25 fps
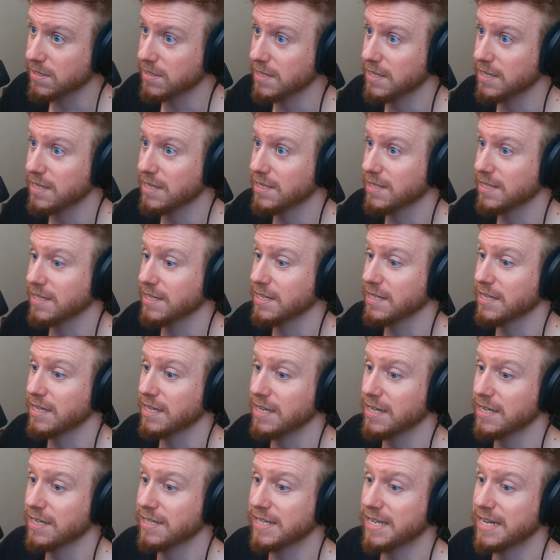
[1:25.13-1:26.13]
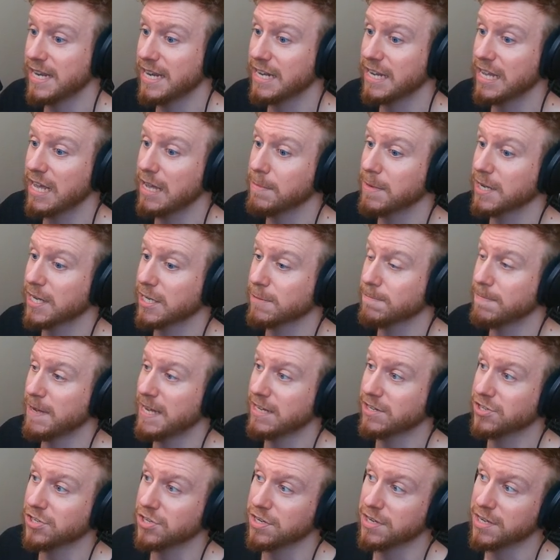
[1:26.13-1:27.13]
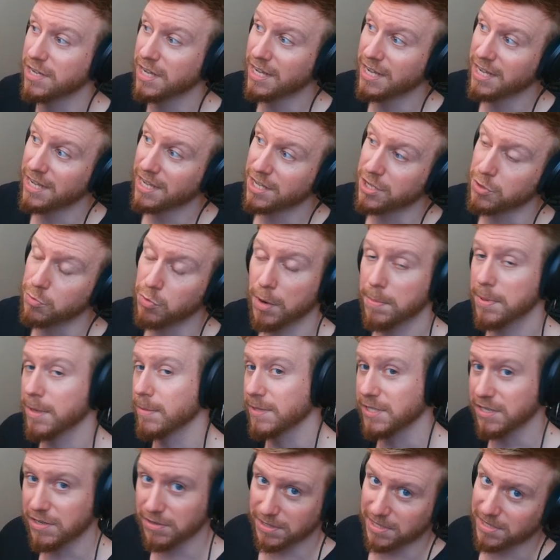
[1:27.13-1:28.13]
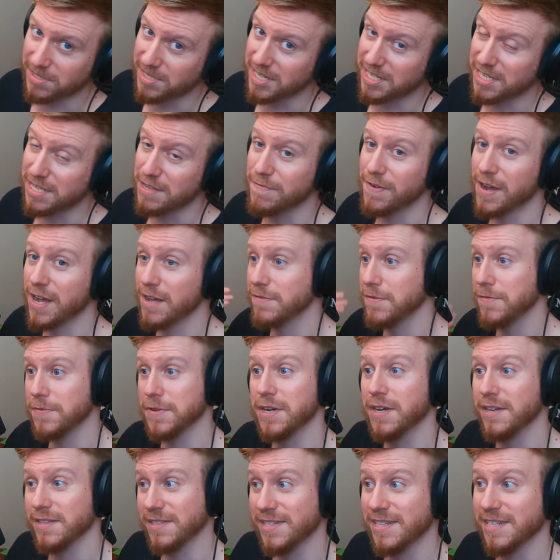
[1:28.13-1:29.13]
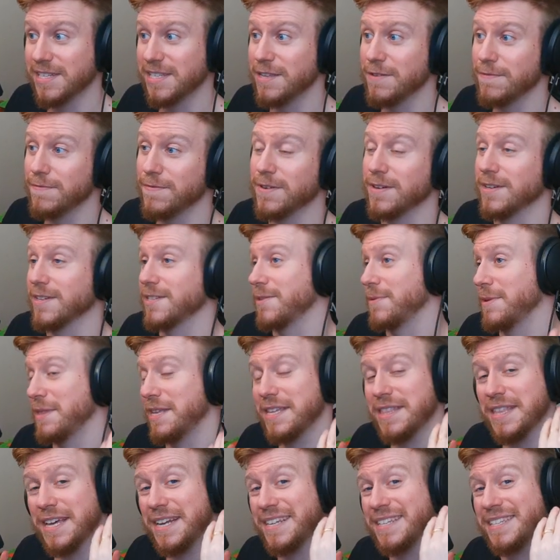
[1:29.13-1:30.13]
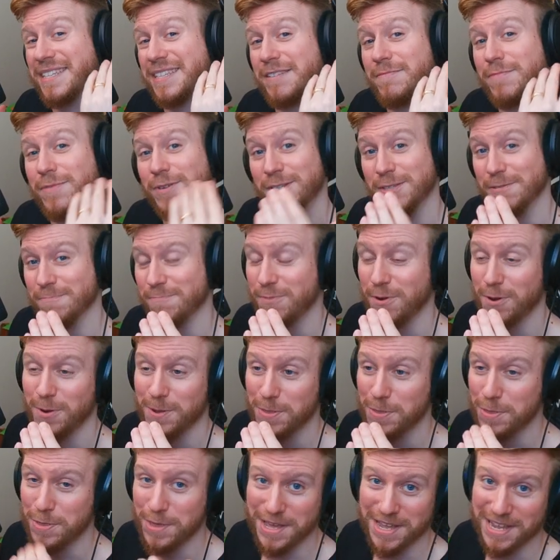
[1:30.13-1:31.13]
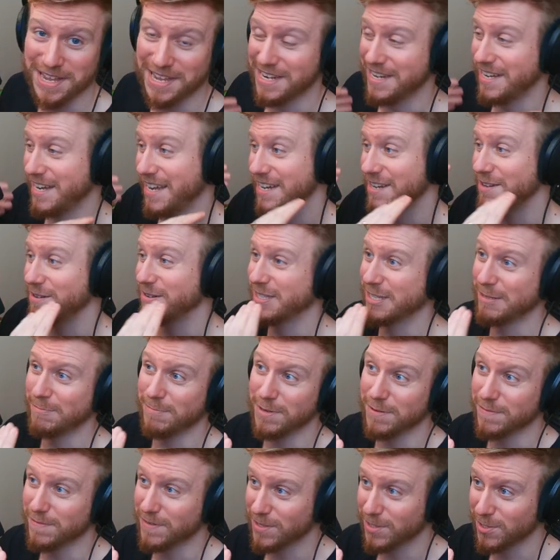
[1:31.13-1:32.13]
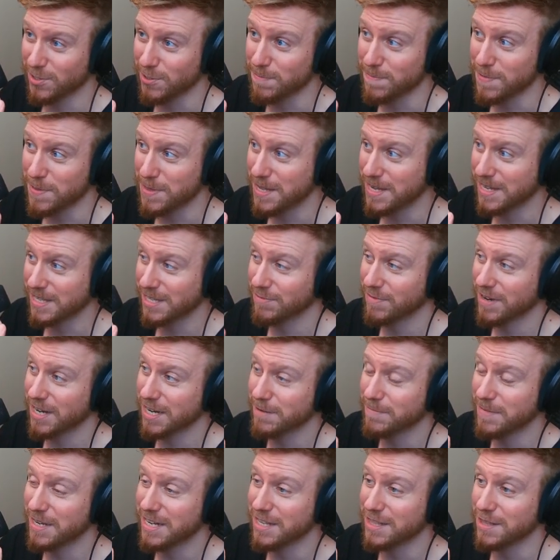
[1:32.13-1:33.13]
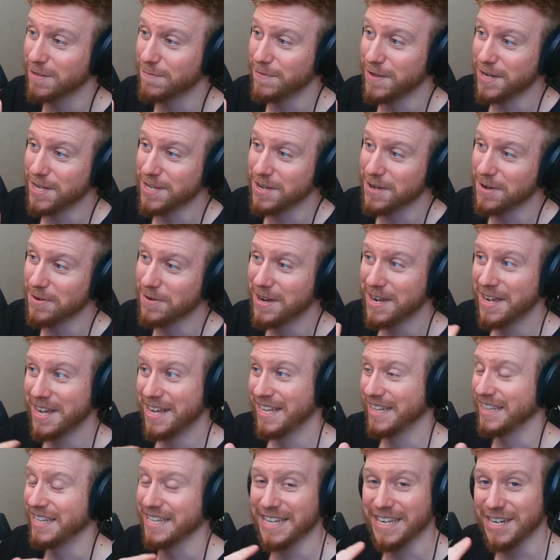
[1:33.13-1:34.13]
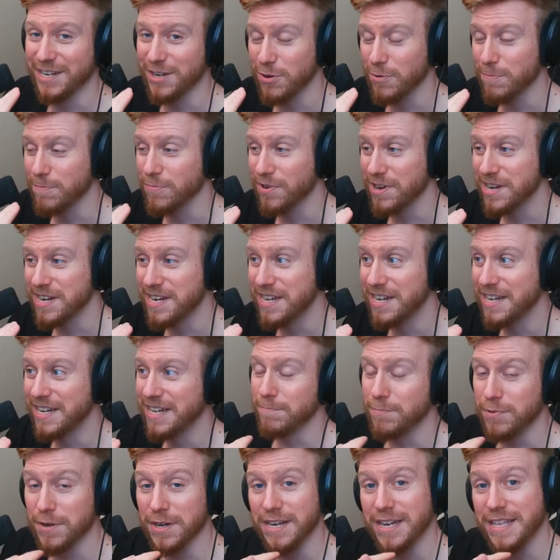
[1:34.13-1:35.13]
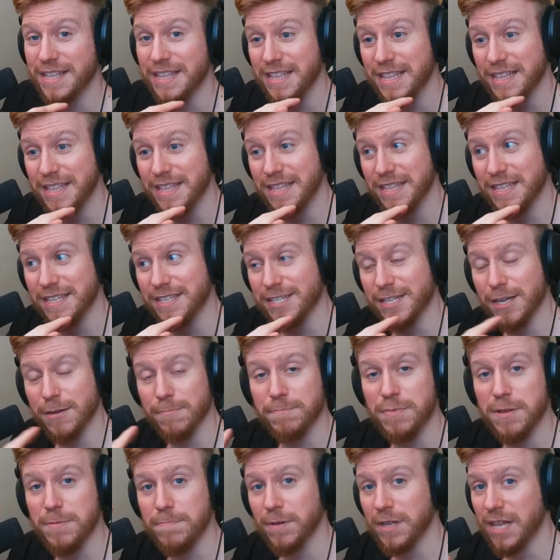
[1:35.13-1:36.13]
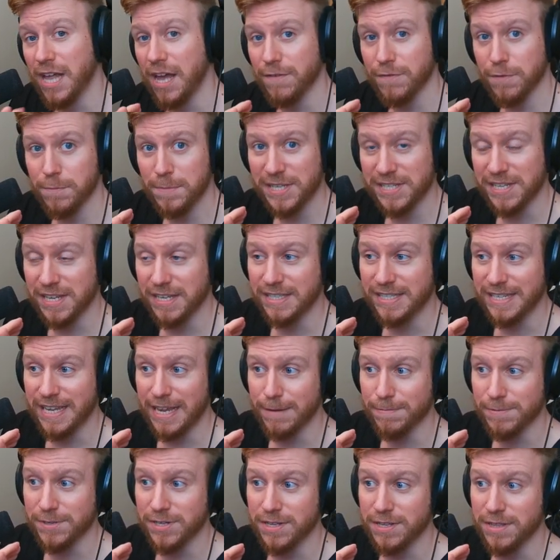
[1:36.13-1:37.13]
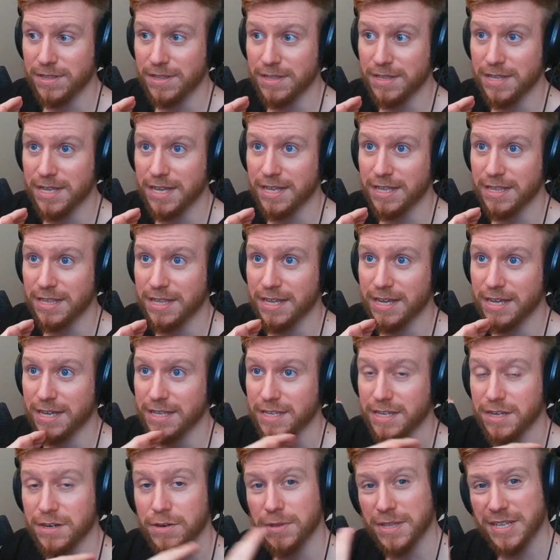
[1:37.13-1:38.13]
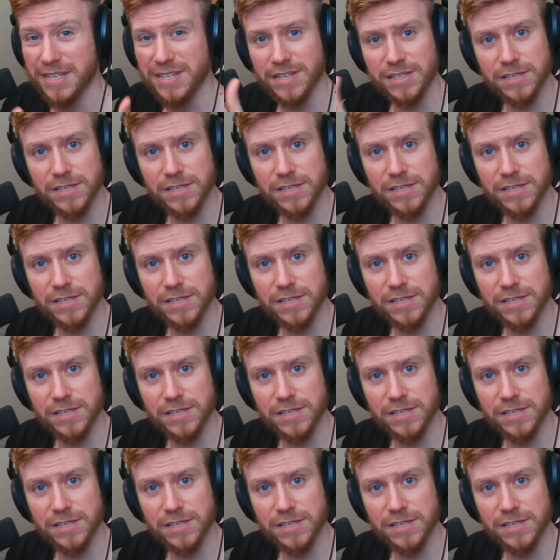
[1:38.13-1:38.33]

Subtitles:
it is an endgame expansion, you won't be able to go to 65 if you're not 60 first. So I think that is the most important thing, and I know it's a bit of a stupid thing to recommend in the video, like a no-brainer, but some people have a misconception that, you know, this is